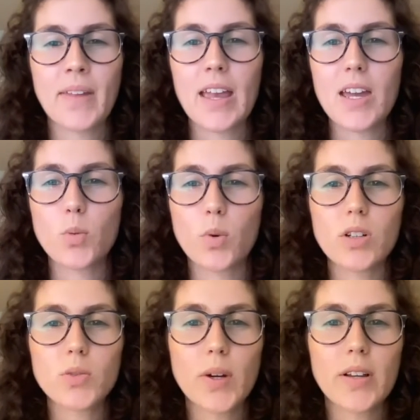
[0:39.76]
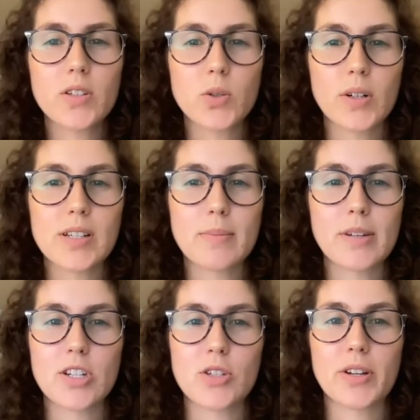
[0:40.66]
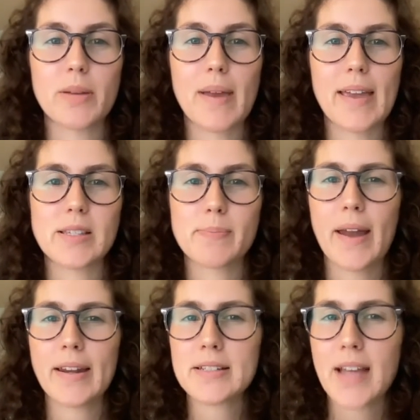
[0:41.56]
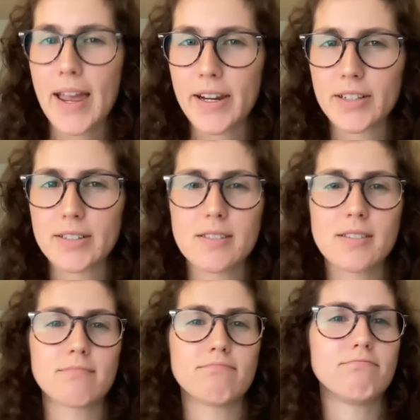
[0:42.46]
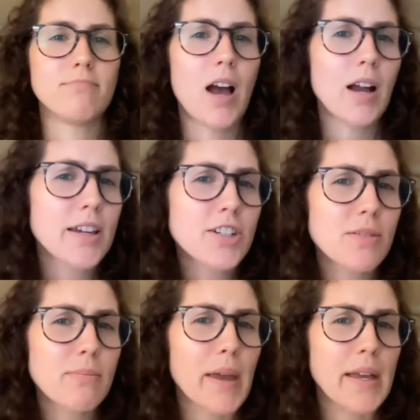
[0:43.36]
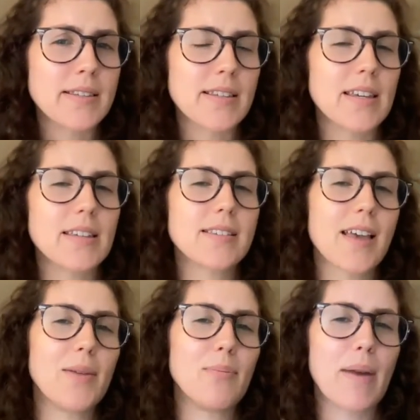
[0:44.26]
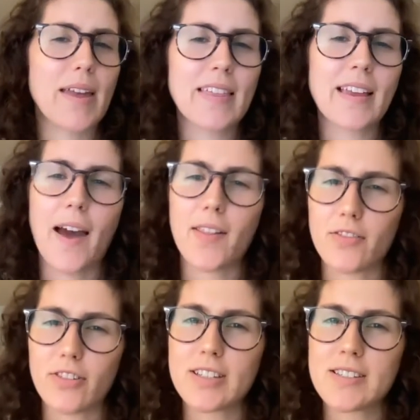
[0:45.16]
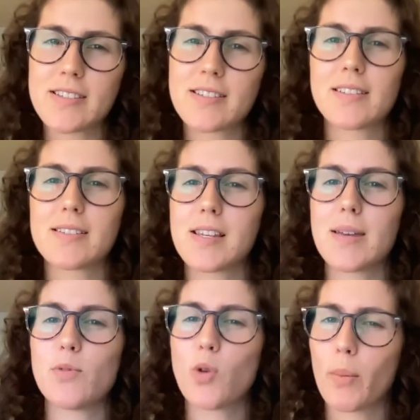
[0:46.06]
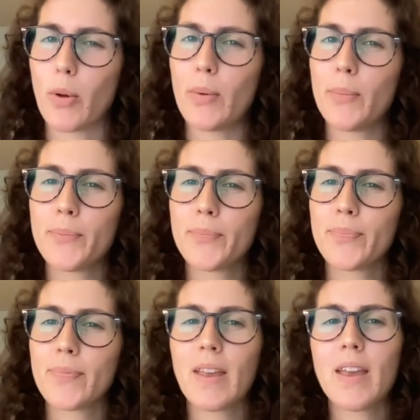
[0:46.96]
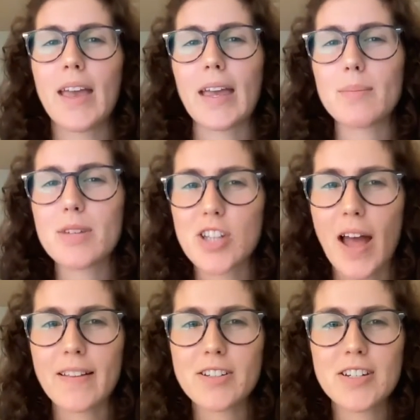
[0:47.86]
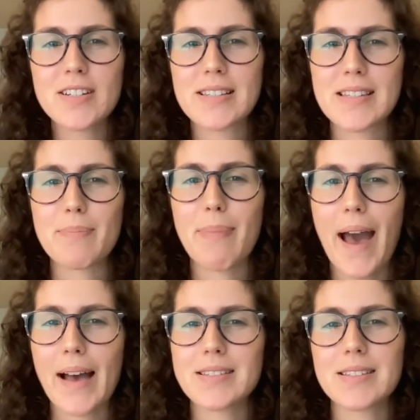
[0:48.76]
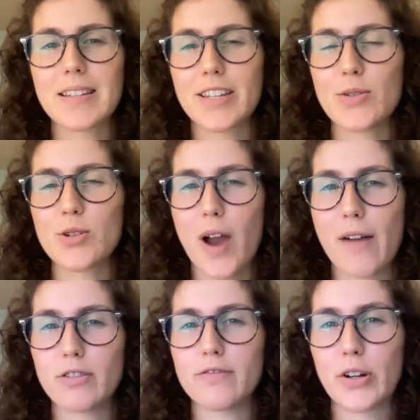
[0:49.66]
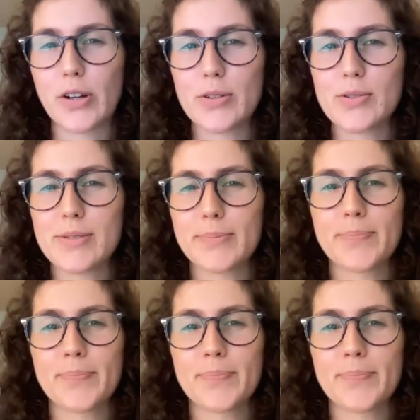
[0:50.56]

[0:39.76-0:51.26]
In a world where the tourism industry makes petting tigers, hugging chimpanzees, and bathing elephants seem normal, it can be challenging to see past the cute travel photos.